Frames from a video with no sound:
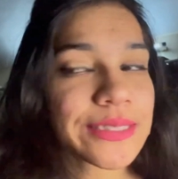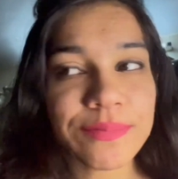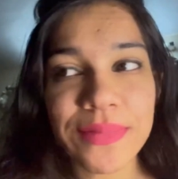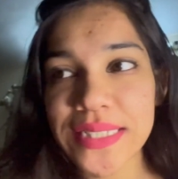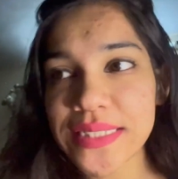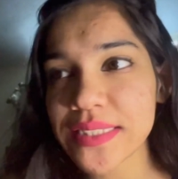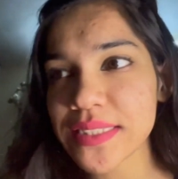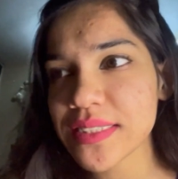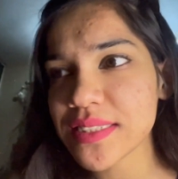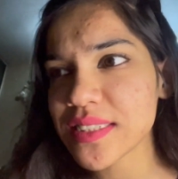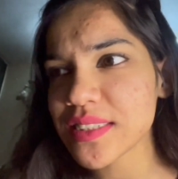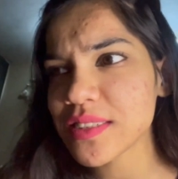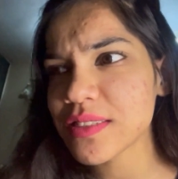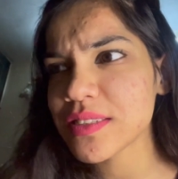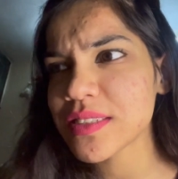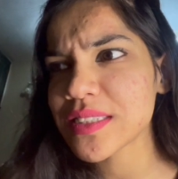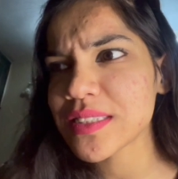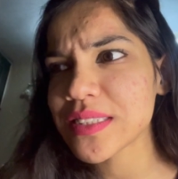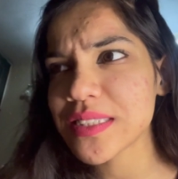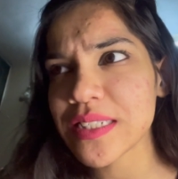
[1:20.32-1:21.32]
my sister is
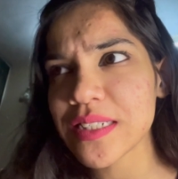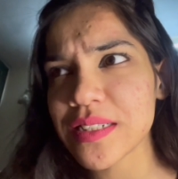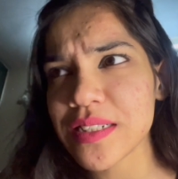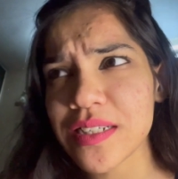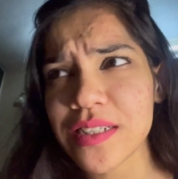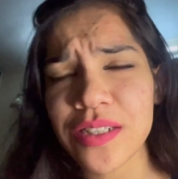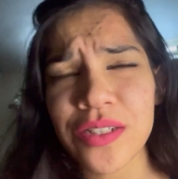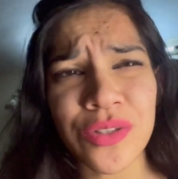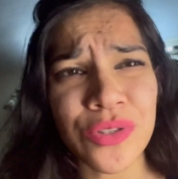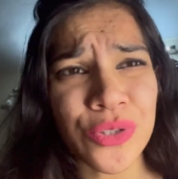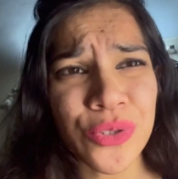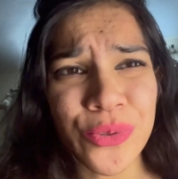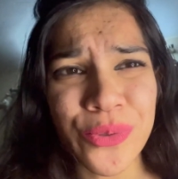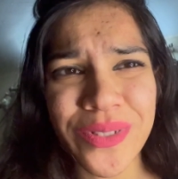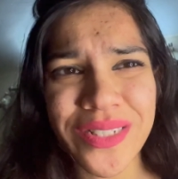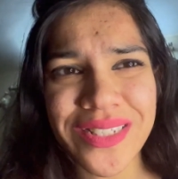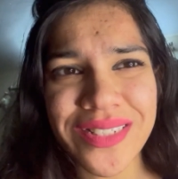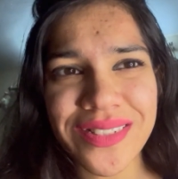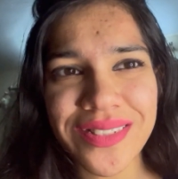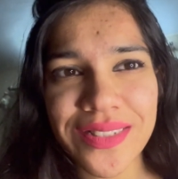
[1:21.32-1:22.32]
doing such a
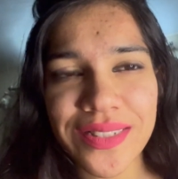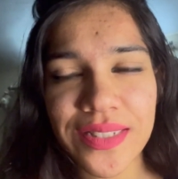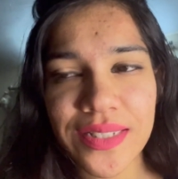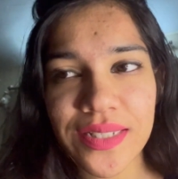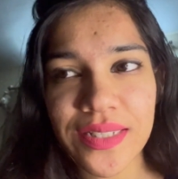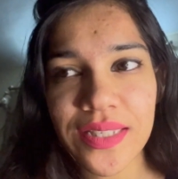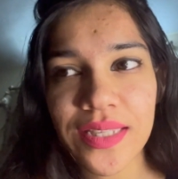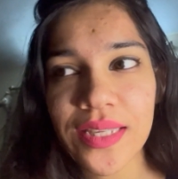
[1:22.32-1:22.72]
beautiful thing.